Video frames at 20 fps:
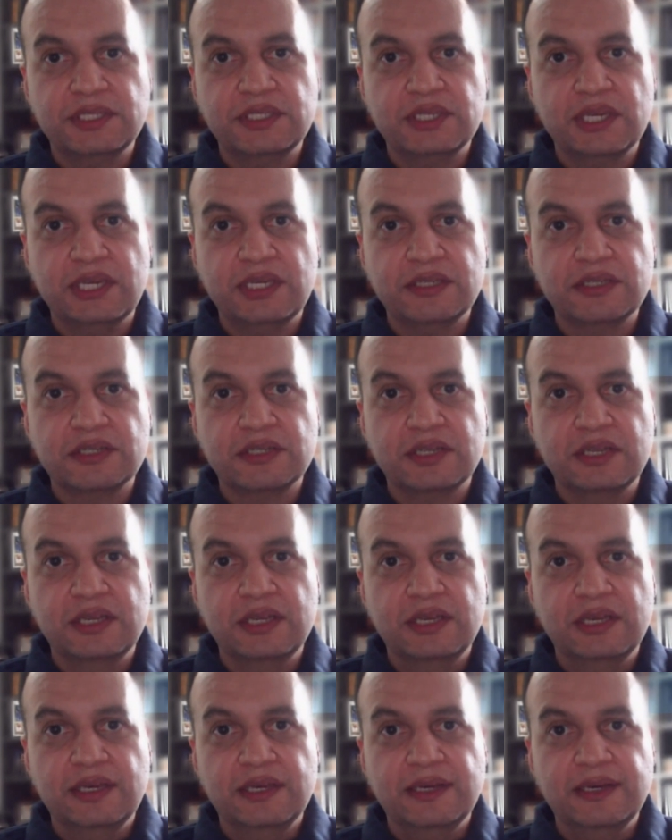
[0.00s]
changed.
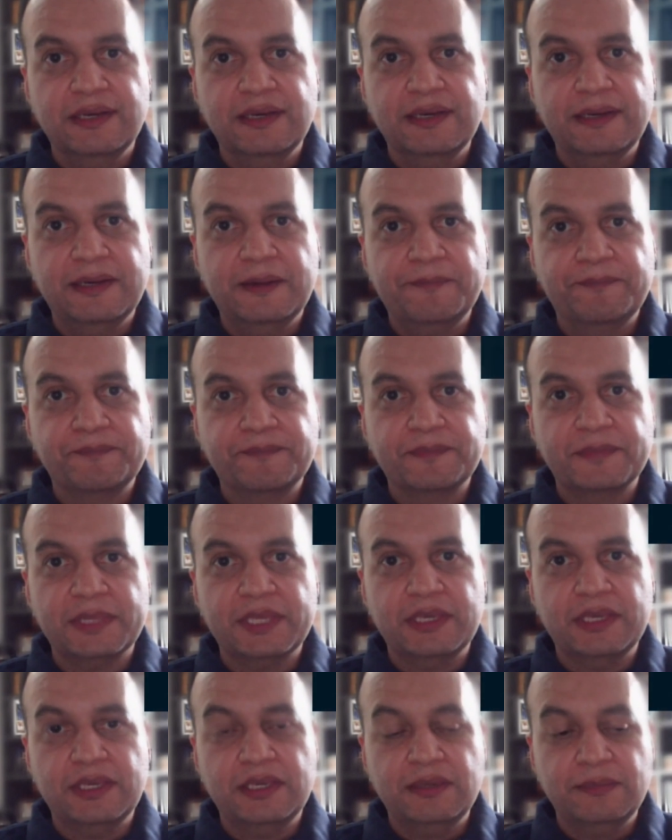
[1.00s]

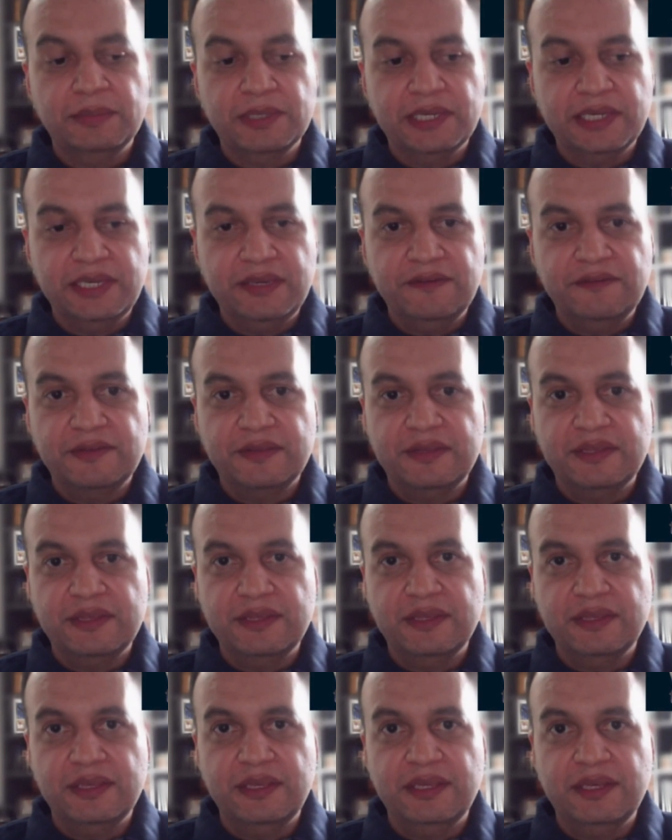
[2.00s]
He believed
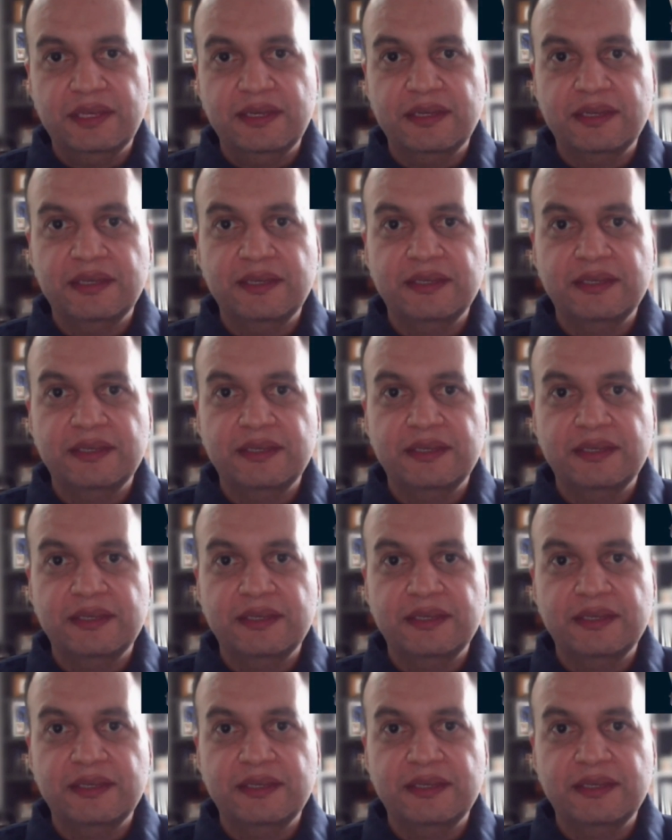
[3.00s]
in